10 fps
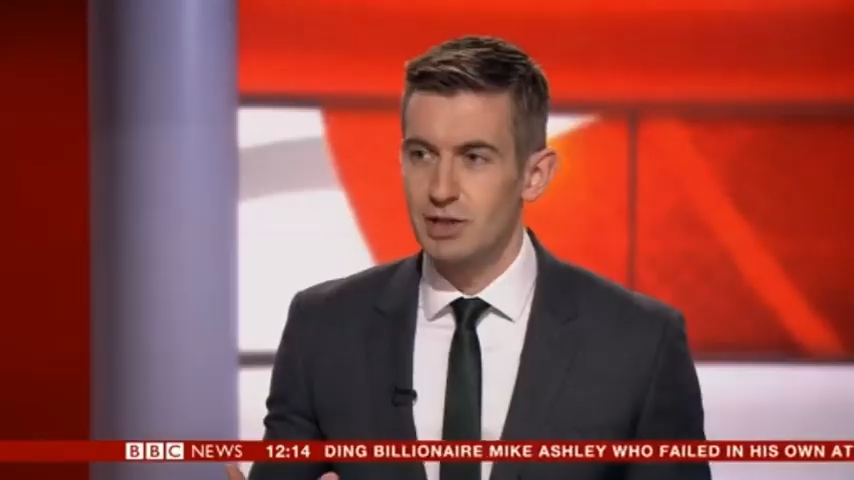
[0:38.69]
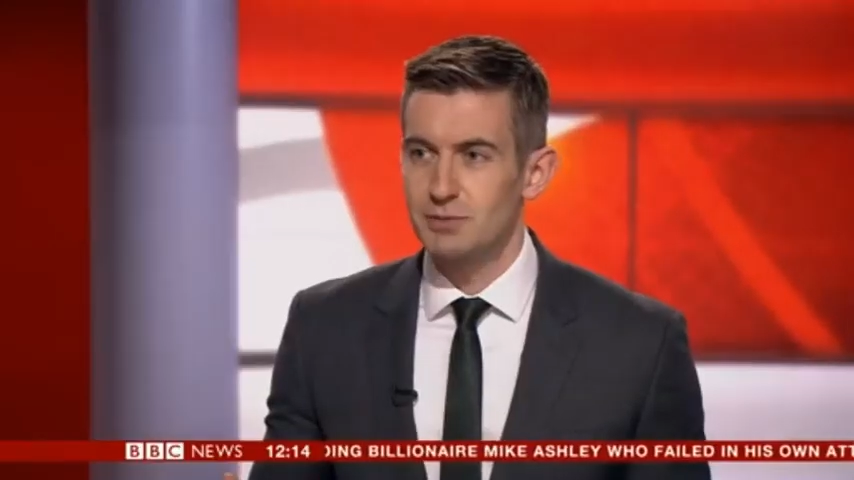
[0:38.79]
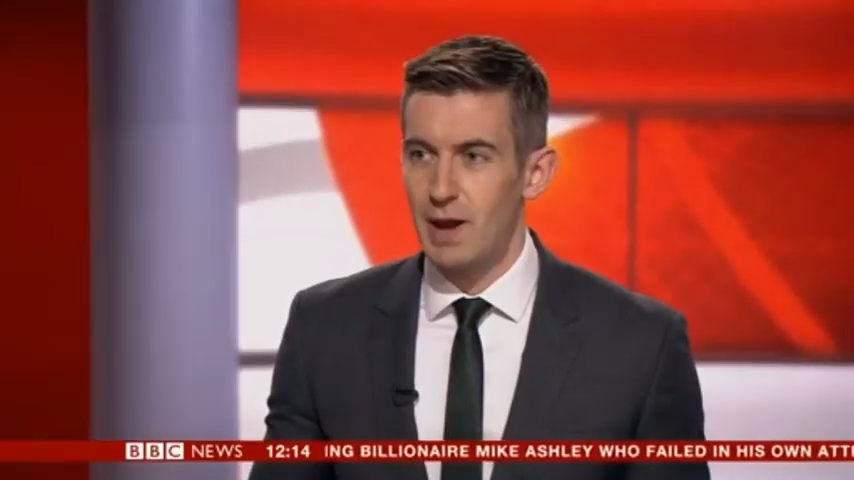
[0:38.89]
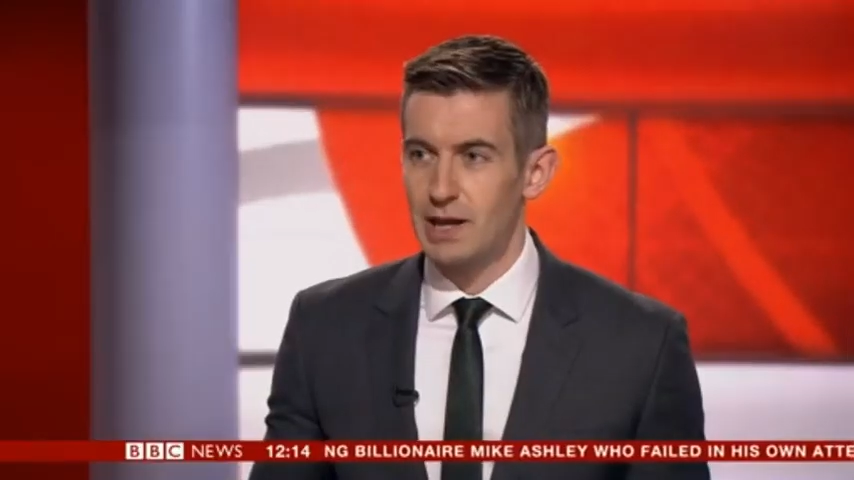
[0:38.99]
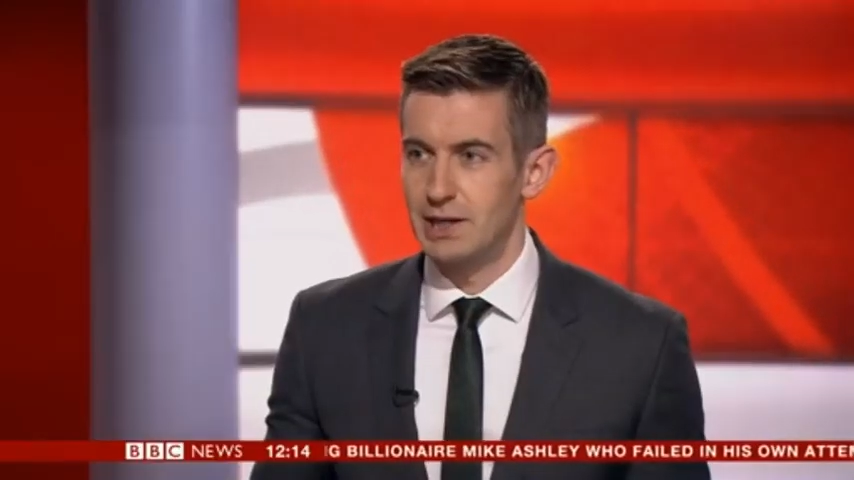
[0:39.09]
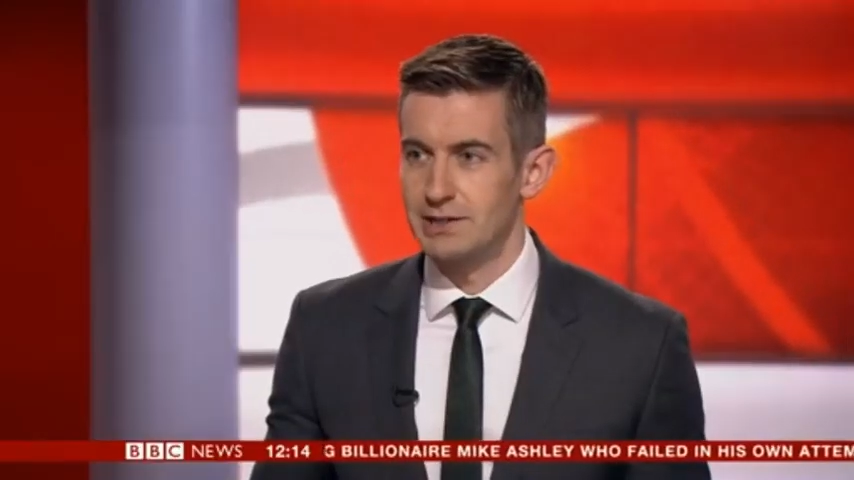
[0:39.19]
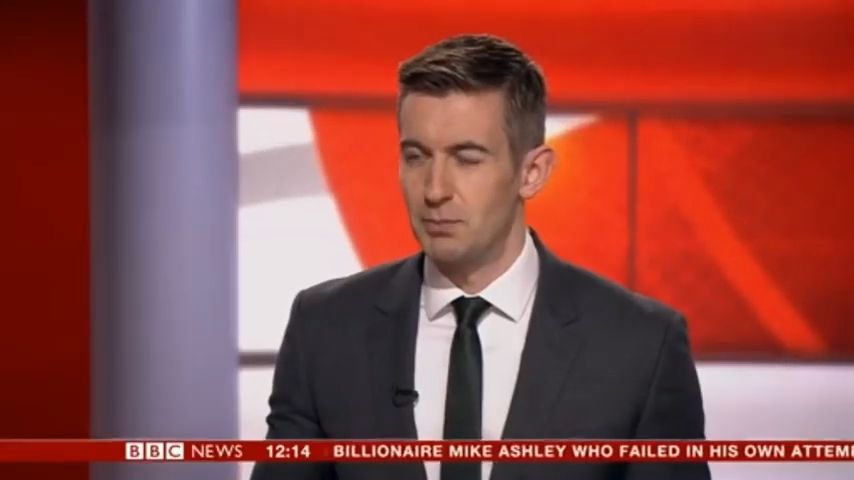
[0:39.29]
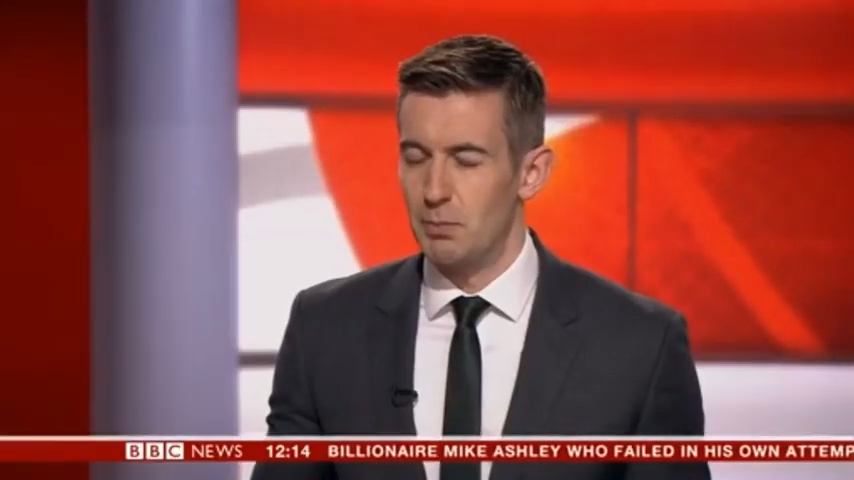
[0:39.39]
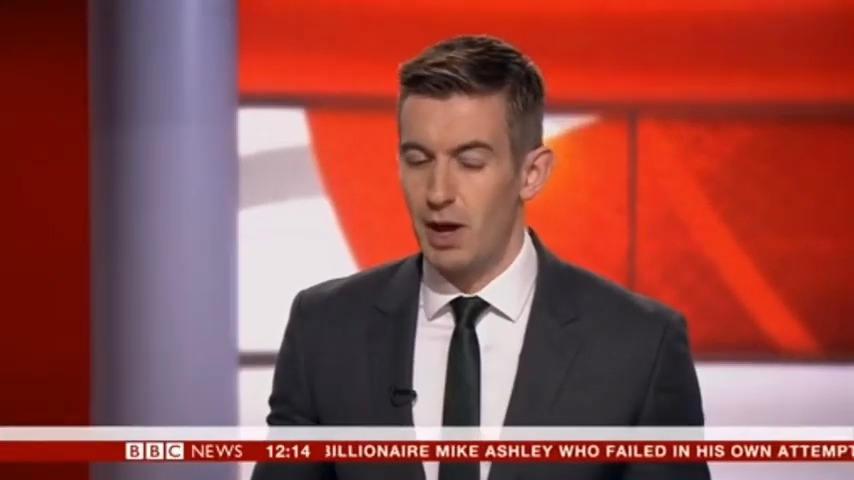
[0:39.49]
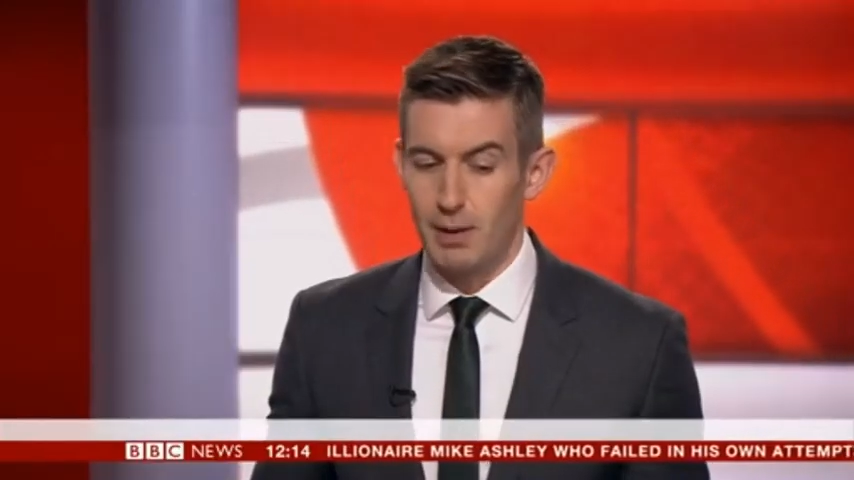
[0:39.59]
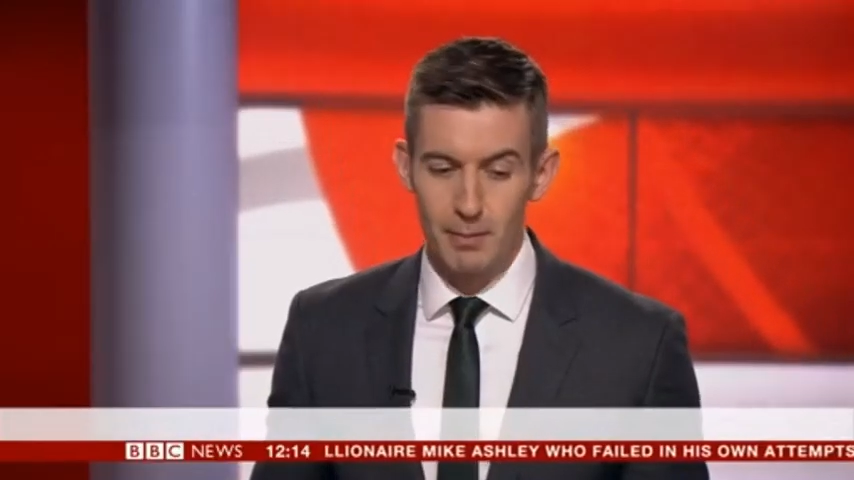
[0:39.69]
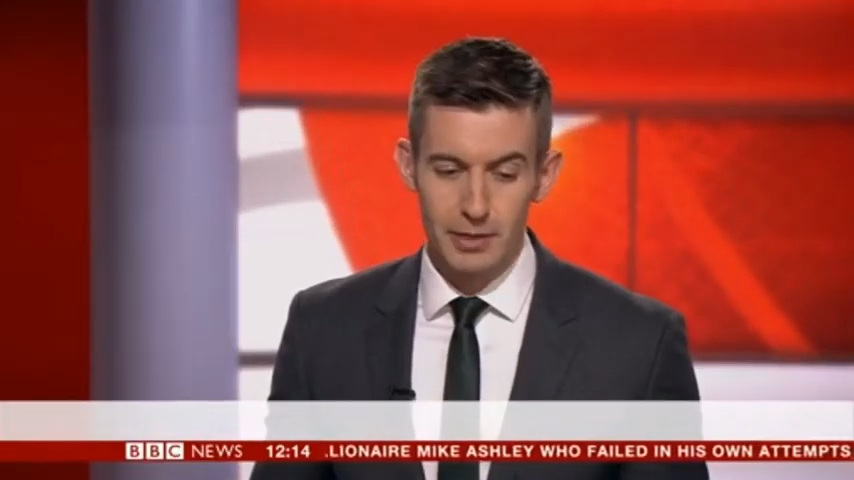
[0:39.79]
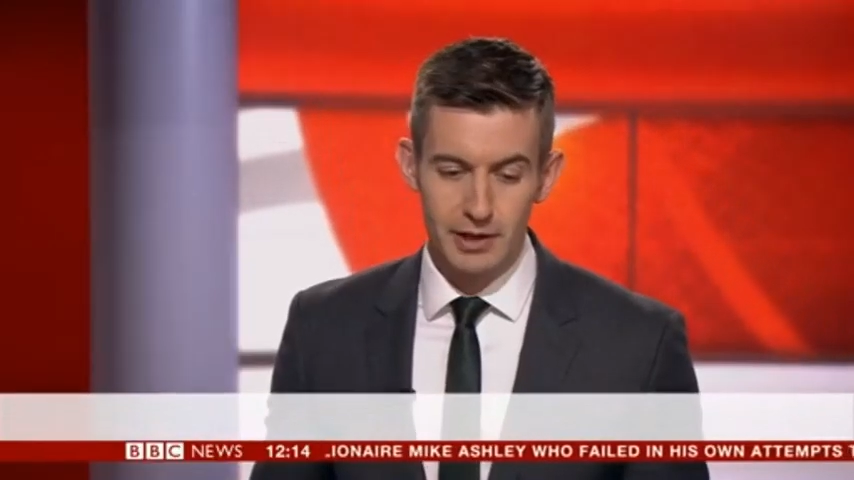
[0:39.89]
strange mechanism um,